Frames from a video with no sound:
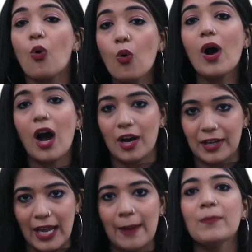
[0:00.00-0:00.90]

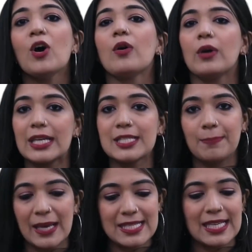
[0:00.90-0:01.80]
ORM is
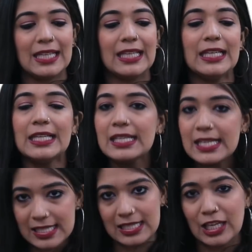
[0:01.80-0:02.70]
basically
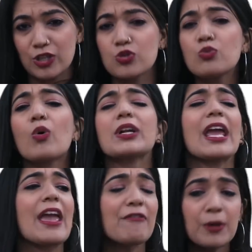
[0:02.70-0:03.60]
listening to
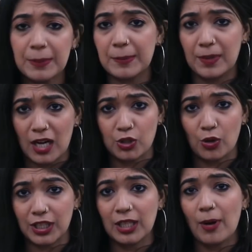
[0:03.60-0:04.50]
whatever people are
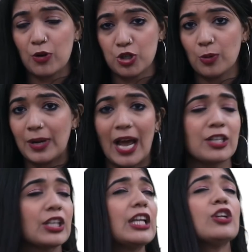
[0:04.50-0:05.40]
talking about your
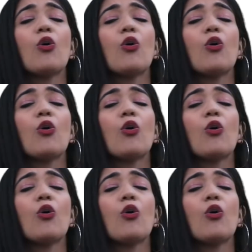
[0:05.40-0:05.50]
brand in